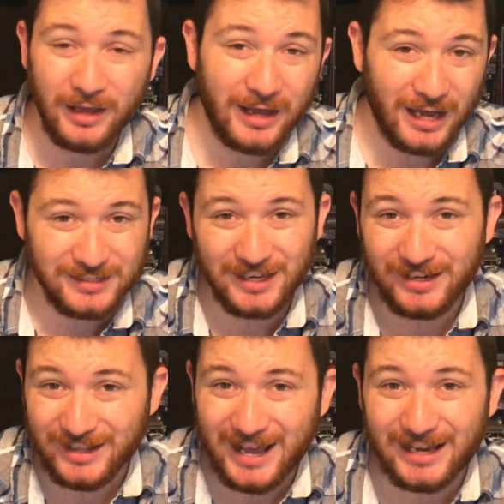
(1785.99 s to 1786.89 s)
Outside of
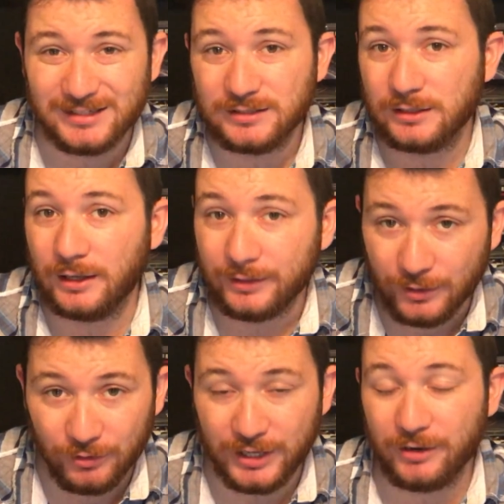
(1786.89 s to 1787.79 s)
that, the
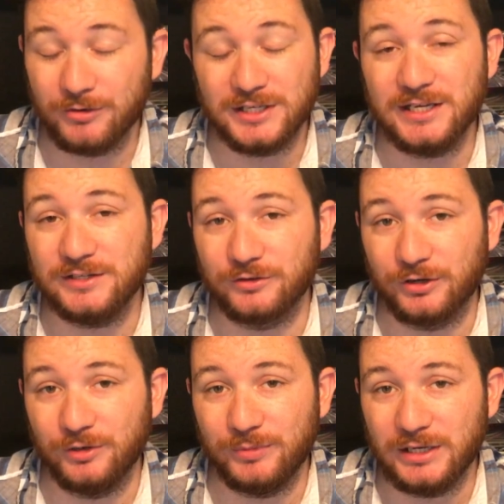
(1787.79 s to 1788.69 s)
only guarantees are going
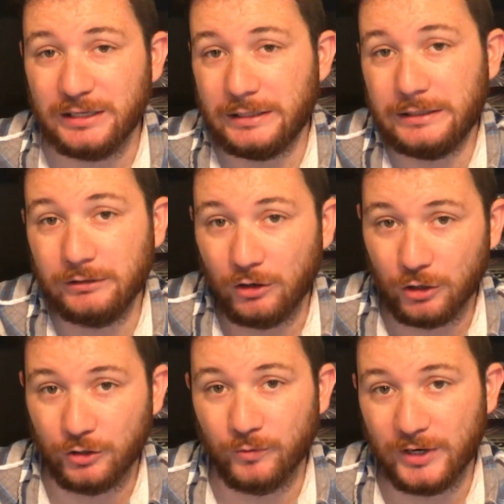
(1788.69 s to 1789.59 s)
to be
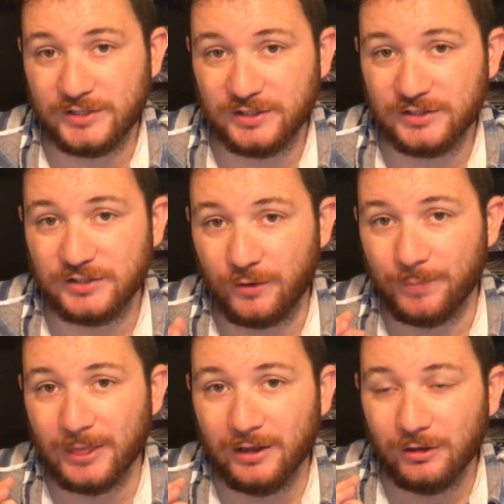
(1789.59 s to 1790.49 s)
ARCA races. So
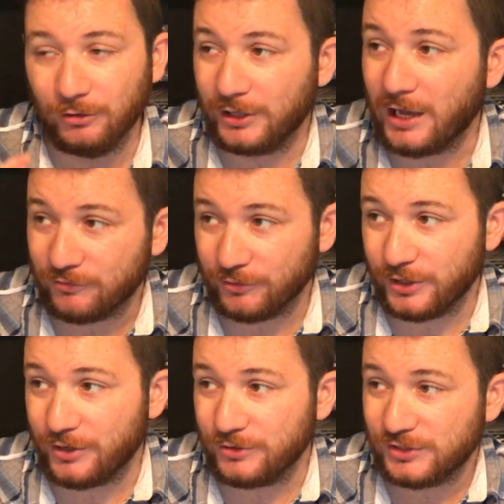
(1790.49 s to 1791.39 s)
look out for
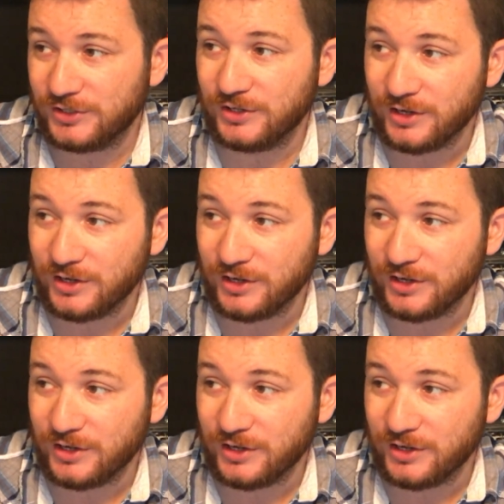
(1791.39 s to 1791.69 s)
those.